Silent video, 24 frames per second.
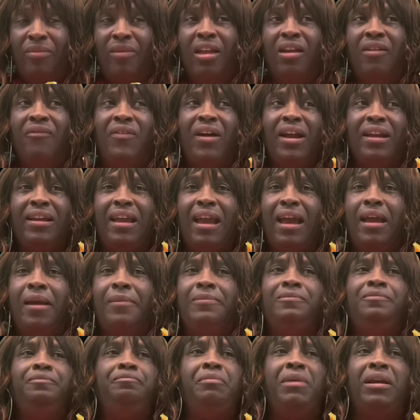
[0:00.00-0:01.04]
If I
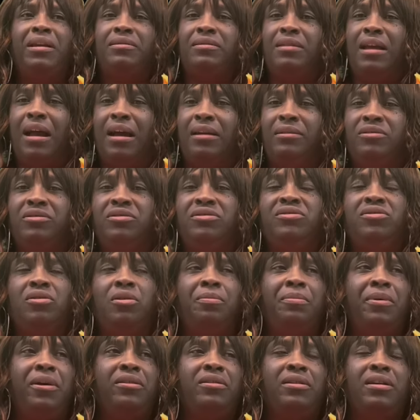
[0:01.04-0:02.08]
got McDonald's or
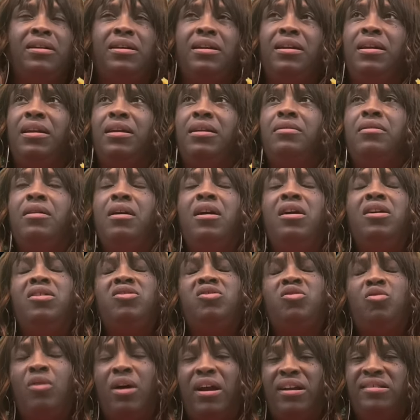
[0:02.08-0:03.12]
Burger King
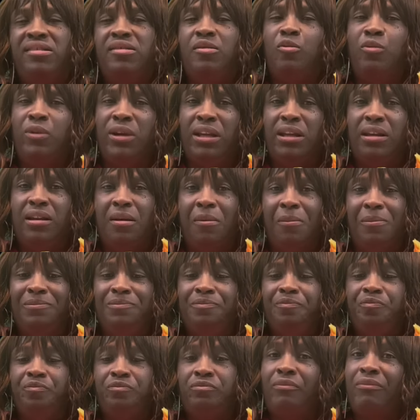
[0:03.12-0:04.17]
twice a week,
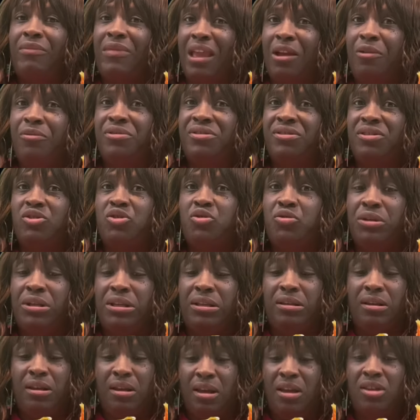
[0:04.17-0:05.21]
it was a treat.
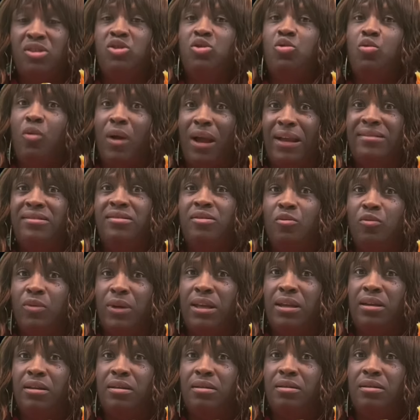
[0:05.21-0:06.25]
Twice a
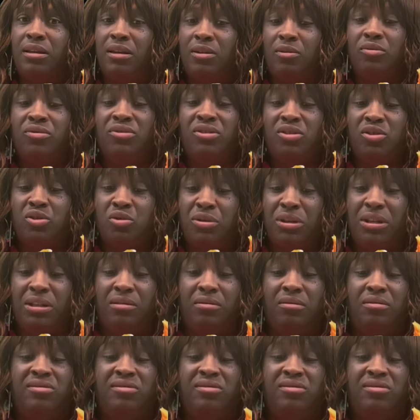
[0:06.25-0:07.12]
week, it was a treat.